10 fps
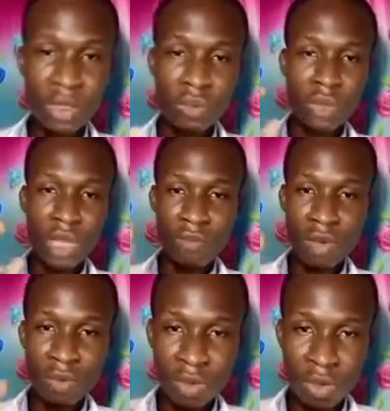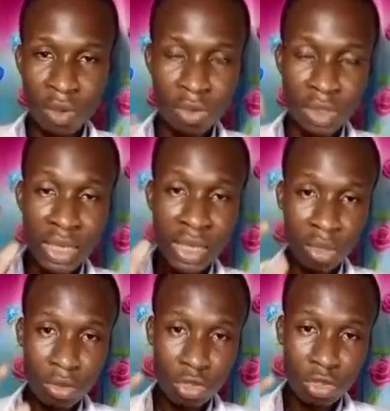We have one we call
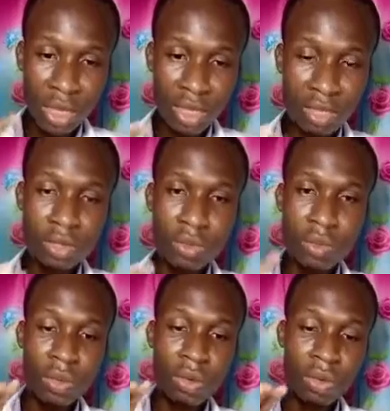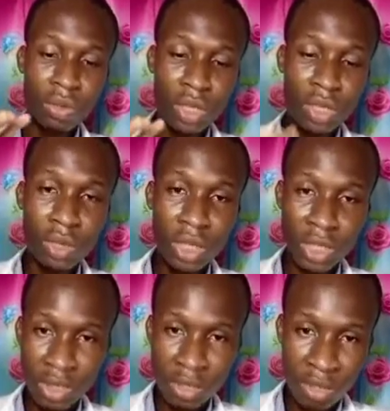heel strike, so where your heel hits
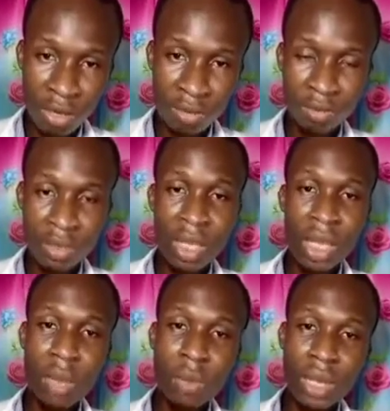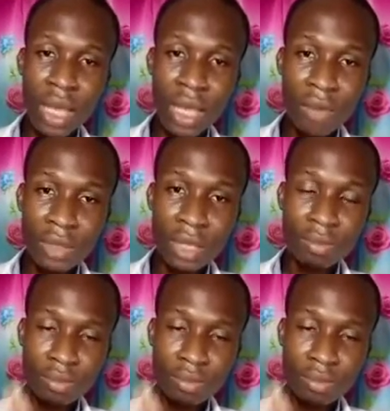the ground, and we have the